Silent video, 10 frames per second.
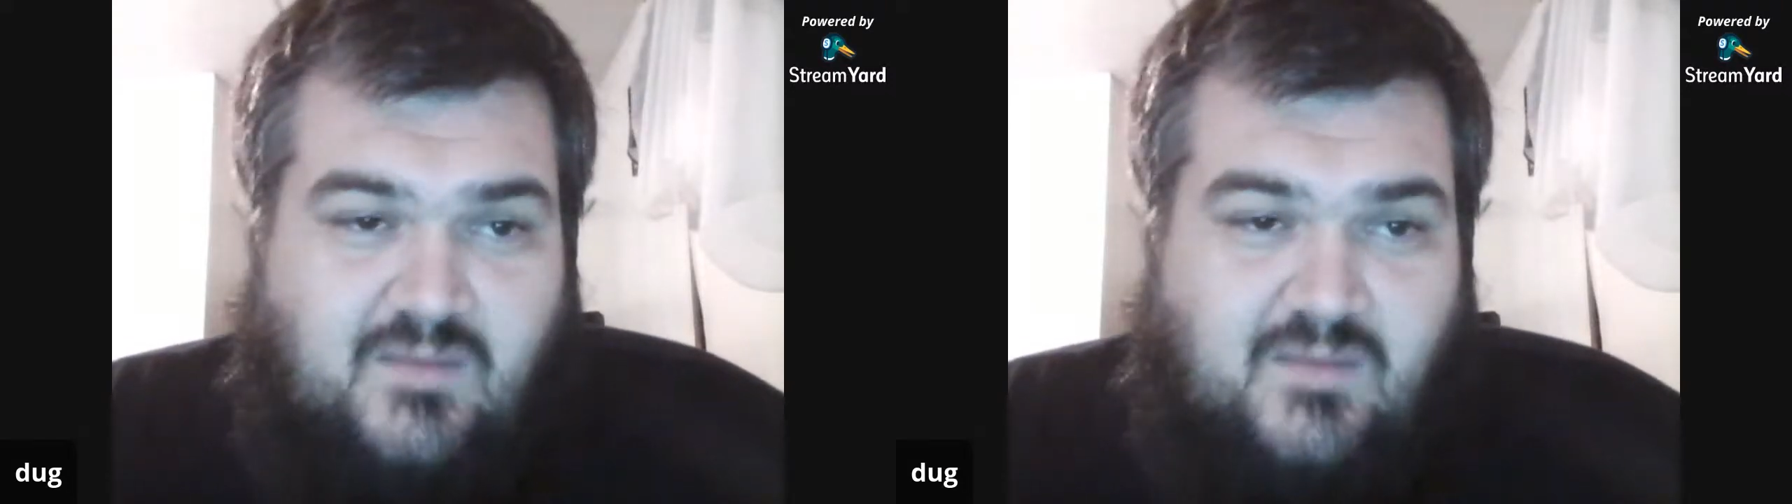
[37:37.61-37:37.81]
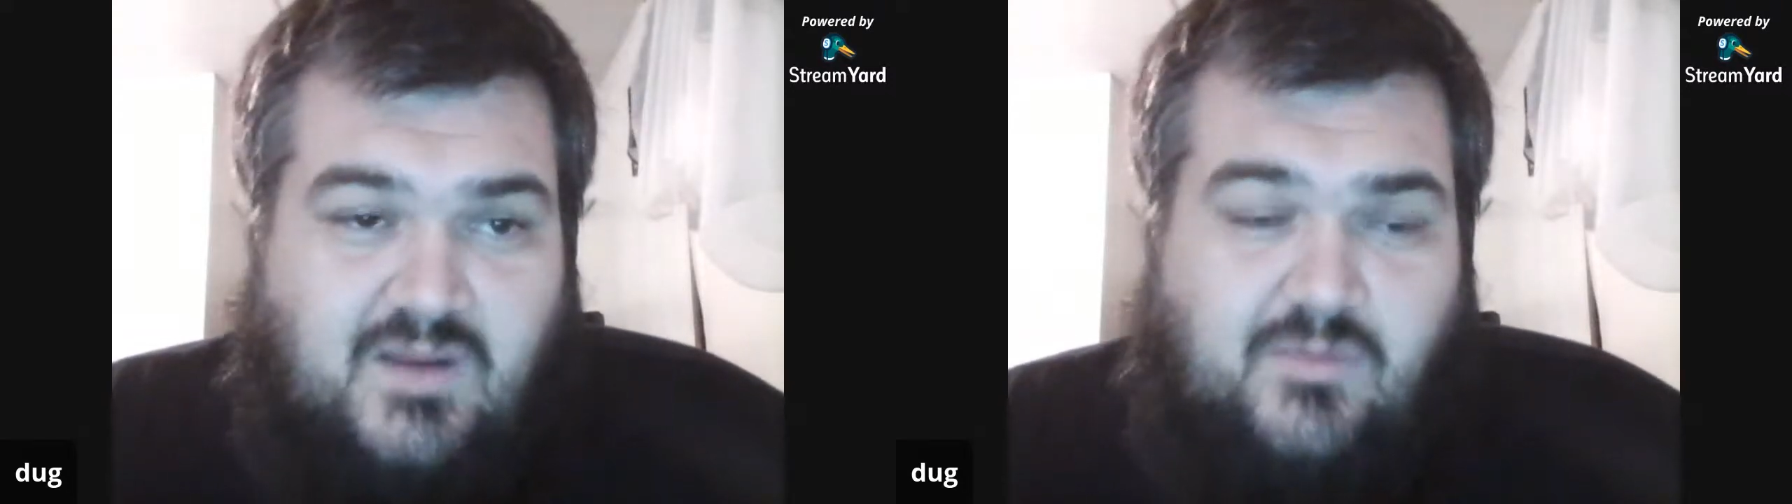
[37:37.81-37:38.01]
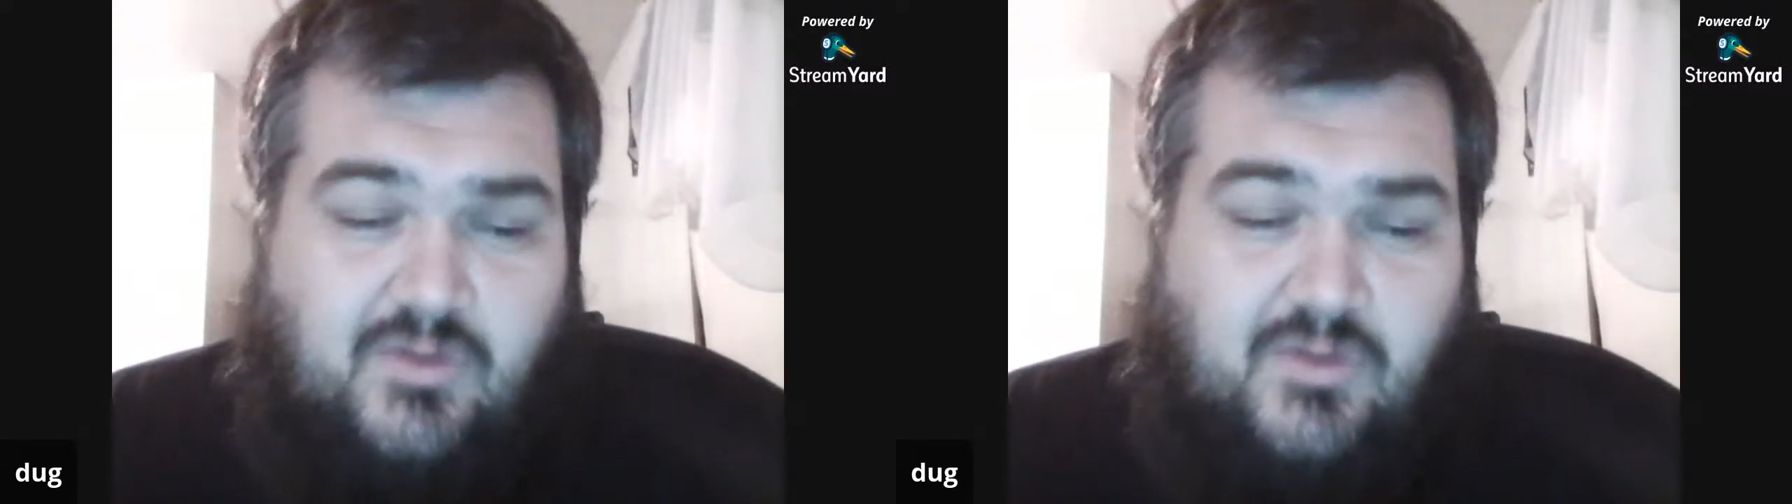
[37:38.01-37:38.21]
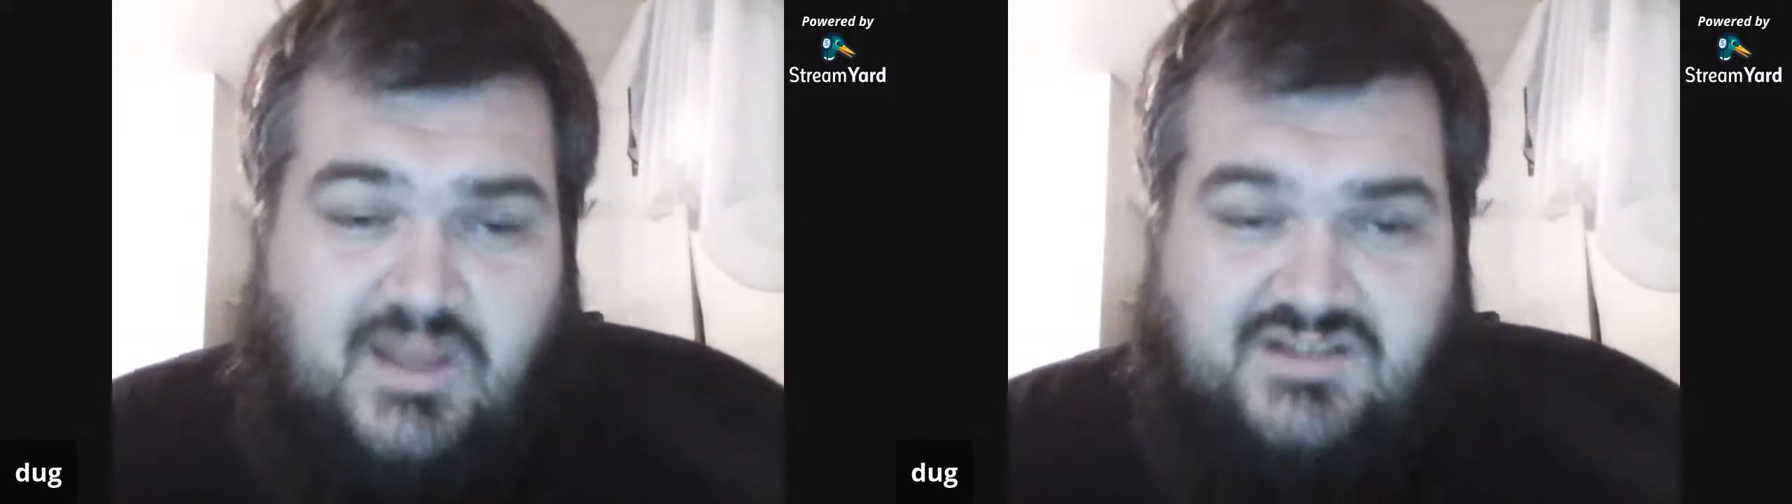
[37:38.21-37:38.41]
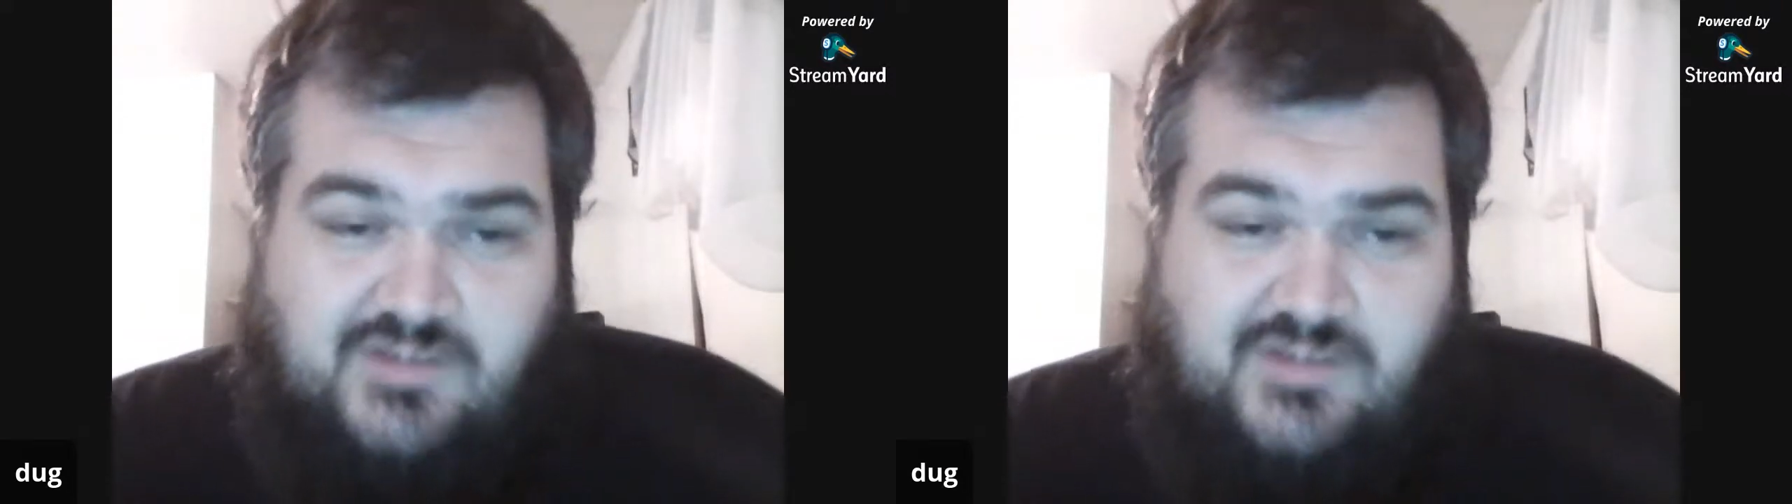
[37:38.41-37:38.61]
But I'm gonna go
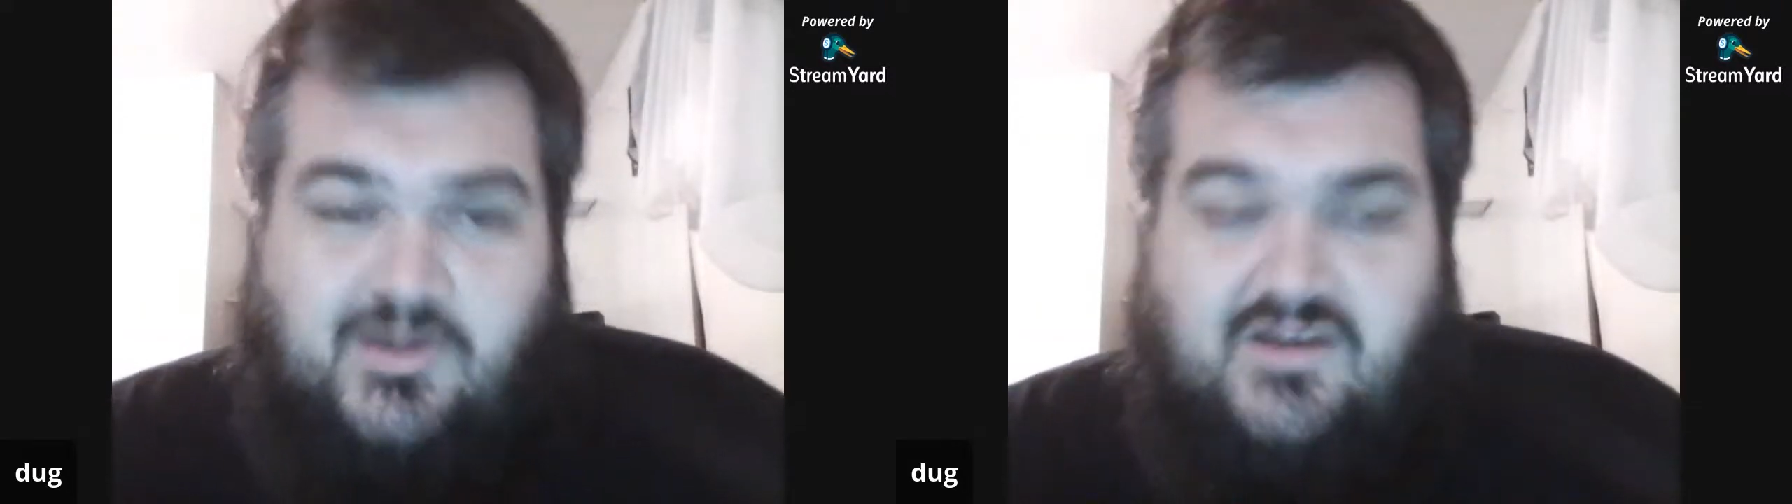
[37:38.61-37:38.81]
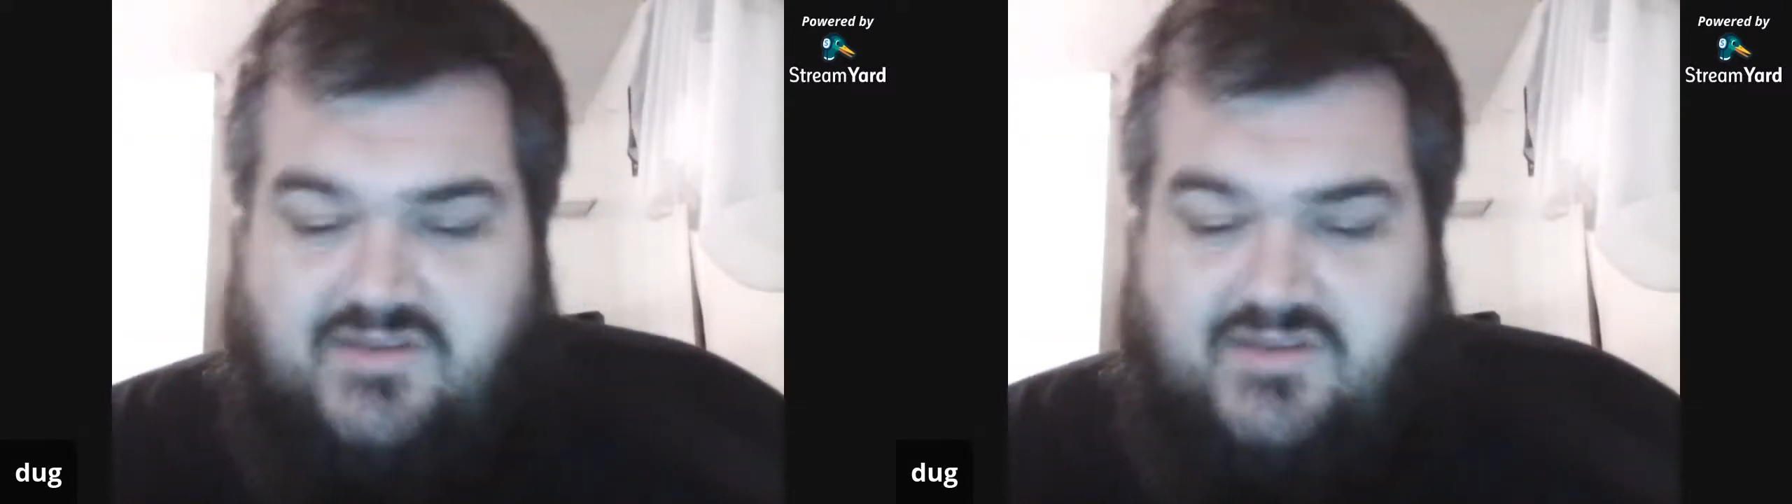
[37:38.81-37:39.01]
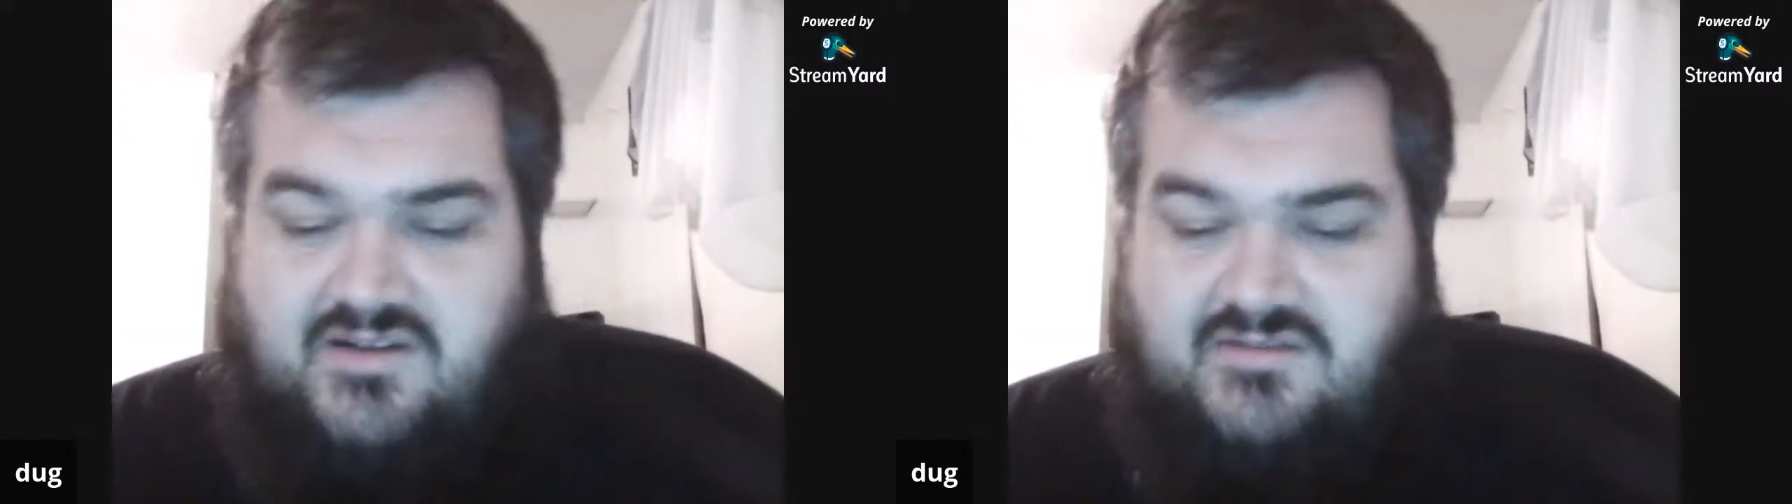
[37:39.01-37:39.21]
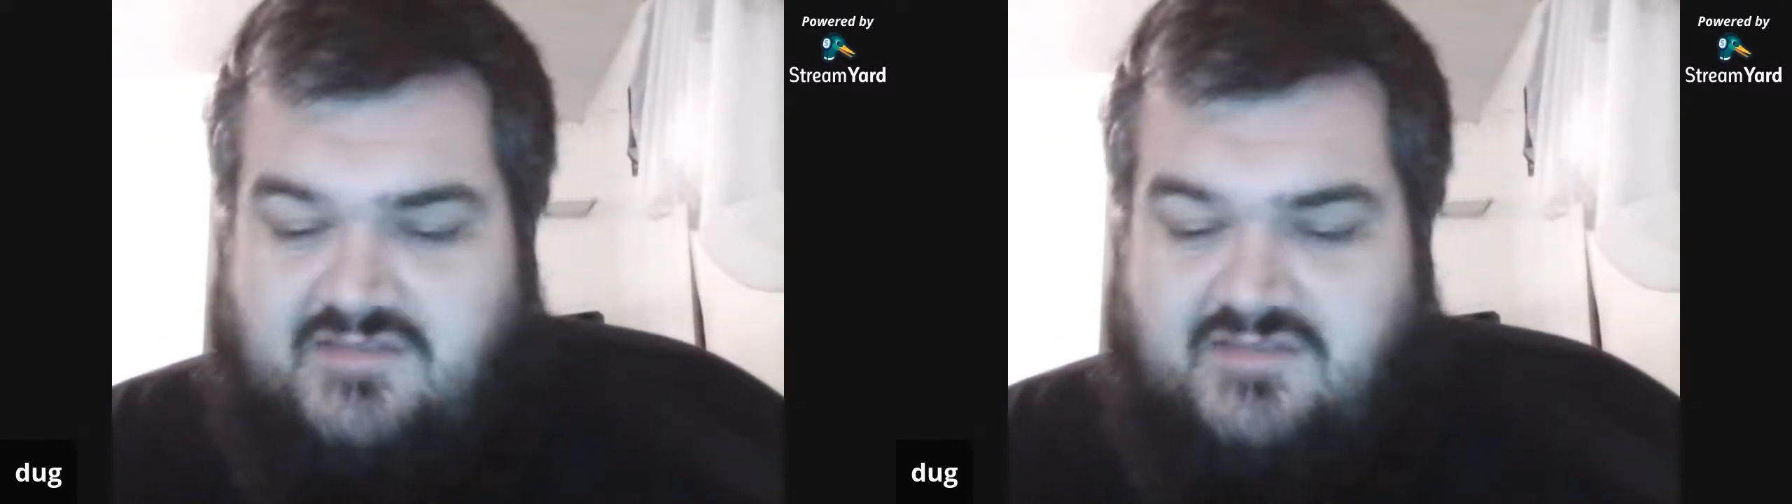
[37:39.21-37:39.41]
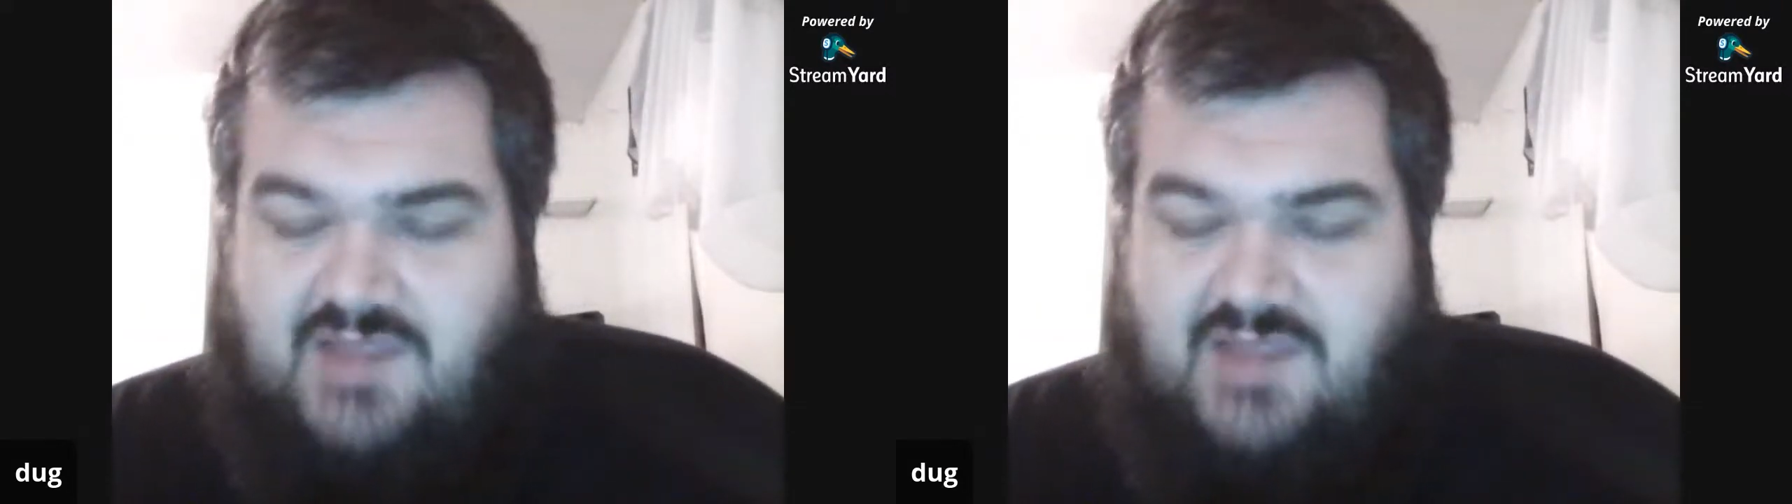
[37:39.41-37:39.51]
ahead and jump off here.